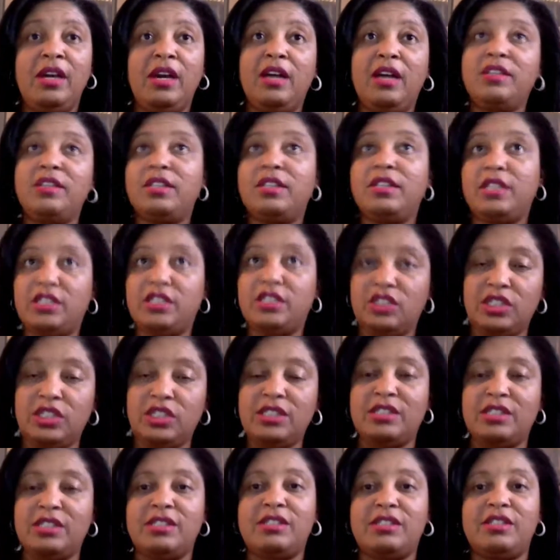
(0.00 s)
other than
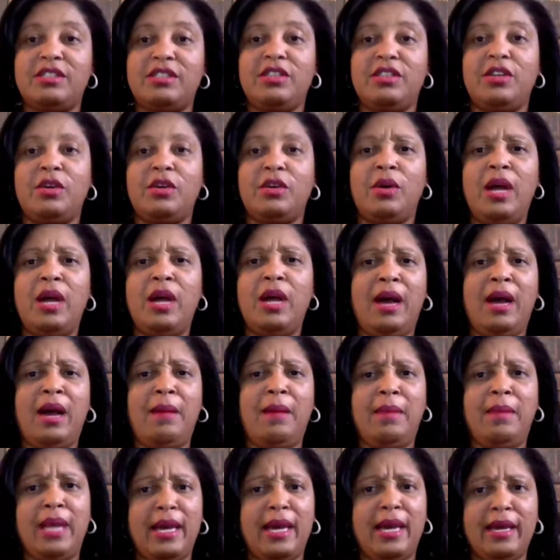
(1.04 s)
Jesus, I'm
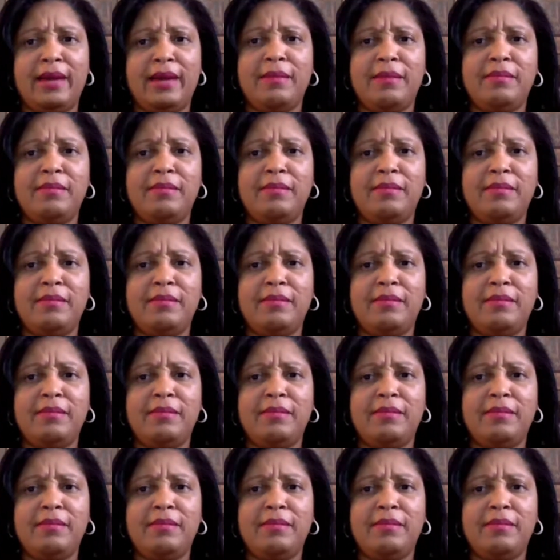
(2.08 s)
like,